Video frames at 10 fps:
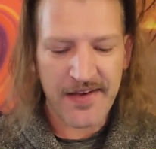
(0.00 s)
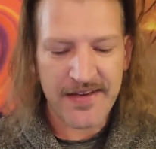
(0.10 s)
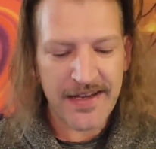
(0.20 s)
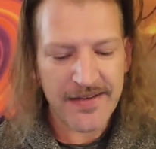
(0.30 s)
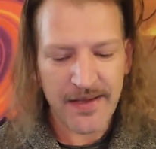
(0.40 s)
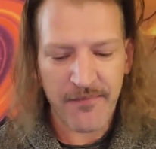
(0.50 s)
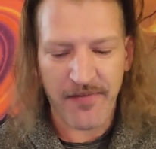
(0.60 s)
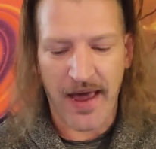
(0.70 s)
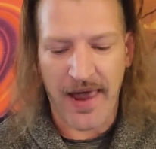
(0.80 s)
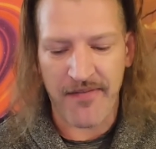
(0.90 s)
The D S M
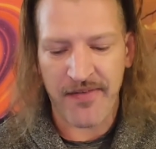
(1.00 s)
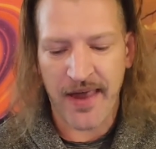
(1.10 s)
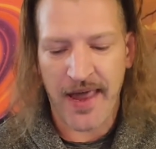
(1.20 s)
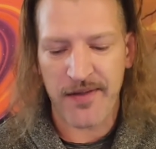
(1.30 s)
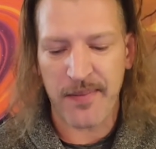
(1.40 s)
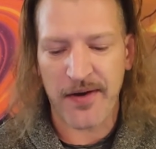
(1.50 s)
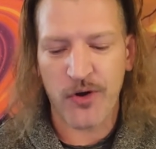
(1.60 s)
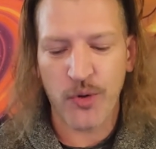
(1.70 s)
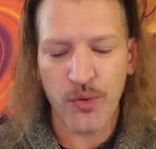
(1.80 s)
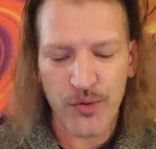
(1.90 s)
five has
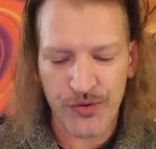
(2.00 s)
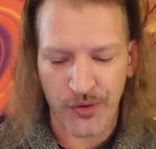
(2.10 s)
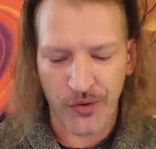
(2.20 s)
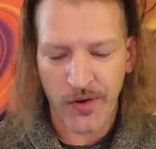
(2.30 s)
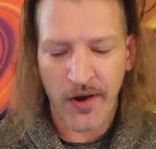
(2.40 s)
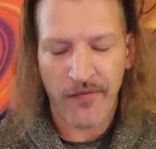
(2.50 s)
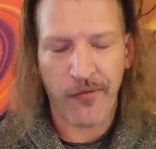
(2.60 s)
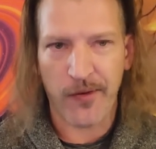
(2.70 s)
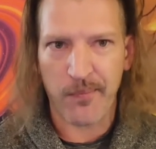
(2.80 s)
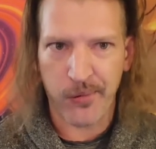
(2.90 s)
been crucial
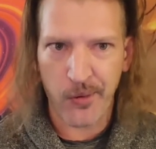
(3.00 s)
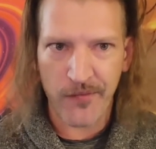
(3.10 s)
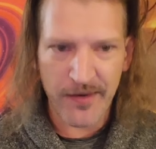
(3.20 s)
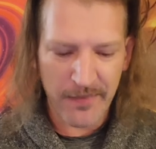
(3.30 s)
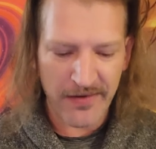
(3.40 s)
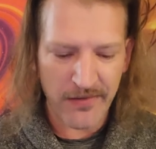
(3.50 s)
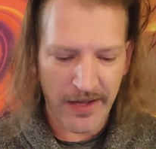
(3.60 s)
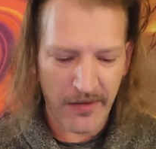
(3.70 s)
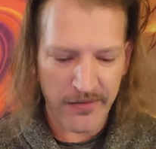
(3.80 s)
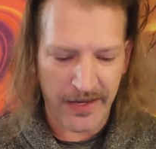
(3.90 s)
for improving mental
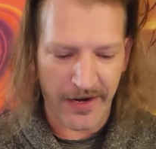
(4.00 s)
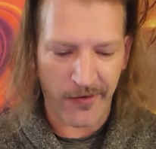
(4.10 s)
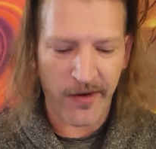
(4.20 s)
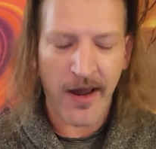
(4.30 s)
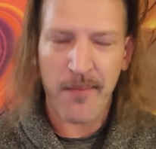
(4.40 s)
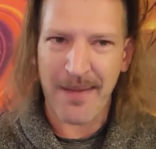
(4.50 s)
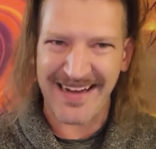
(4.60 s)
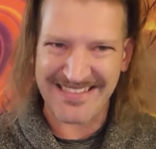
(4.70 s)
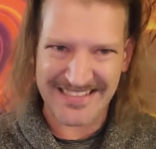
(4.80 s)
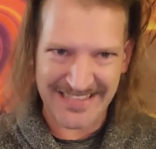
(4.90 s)
health care
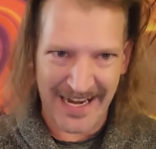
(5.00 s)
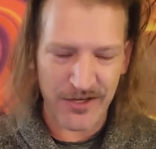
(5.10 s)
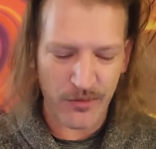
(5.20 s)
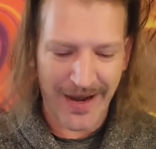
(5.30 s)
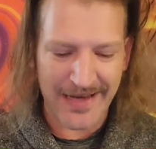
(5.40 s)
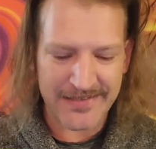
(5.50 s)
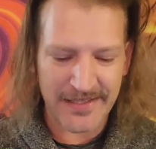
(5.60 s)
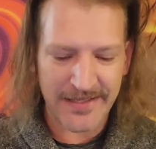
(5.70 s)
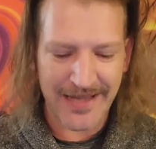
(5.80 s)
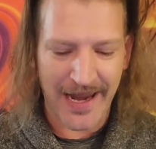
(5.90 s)
by
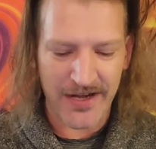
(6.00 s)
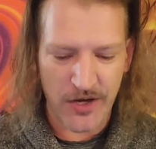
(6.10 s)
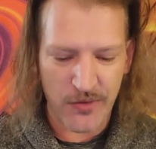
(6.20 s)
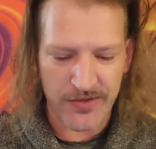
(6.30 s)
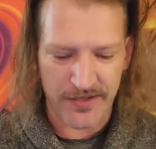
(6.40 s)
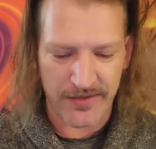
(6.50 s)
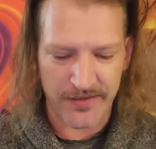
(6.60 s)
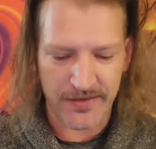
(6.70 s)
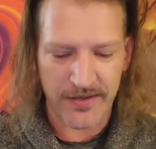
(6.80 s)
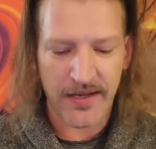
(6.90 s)
standardizing
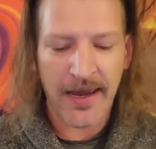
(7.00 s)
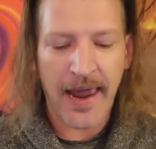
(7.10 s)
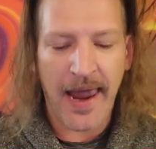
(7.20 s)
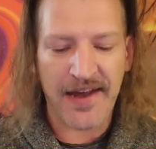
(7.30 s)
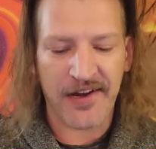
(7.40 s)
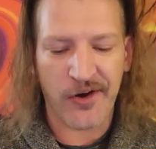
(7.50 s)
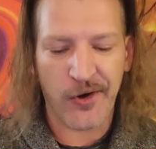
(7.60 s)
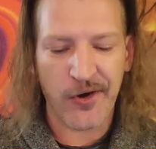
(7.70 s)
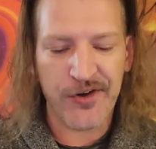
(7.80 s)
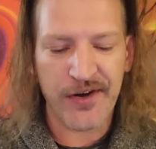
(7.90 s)
diagnosis and
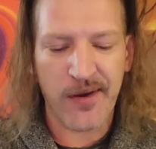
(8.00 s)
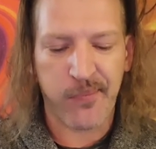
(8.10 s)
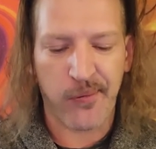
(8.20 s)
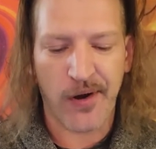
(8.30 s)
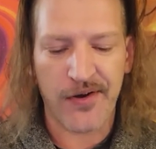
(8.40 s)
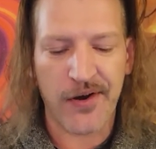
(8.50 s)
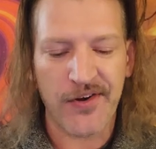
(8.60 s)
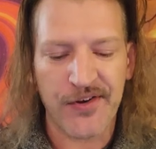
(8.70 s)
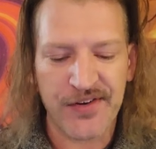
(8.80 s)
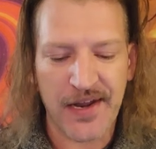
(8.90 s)
encouraging a broader
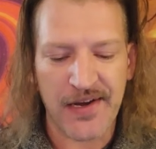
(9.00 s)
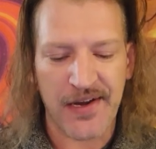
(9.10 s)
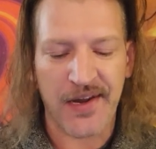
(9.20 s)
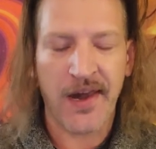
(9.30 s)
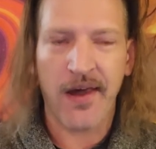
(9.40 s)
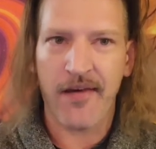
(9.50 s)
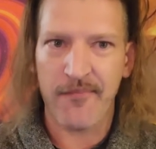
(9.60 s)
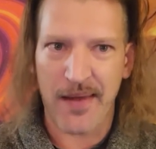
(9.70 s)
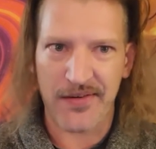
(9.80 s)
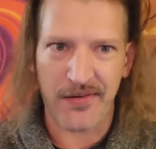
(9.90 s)
understanding
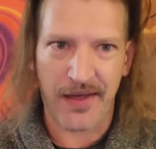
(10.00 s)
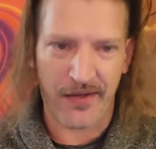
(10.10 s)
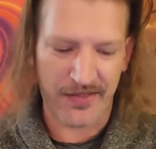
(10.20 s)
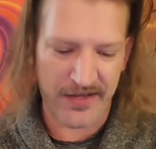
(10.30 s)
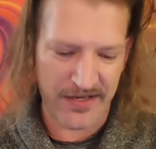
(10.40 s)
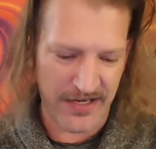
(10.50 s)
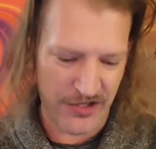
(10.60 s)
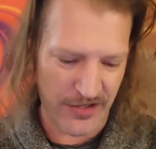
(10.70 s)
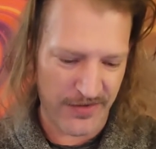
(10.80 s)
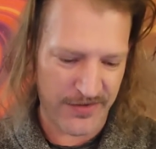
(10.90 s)
of mental health
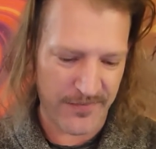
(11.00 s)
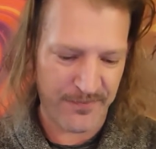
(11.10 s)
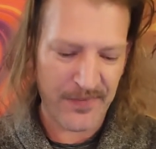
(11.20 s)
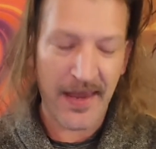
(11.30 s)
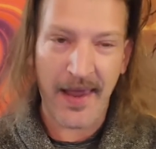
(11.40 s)
conditions.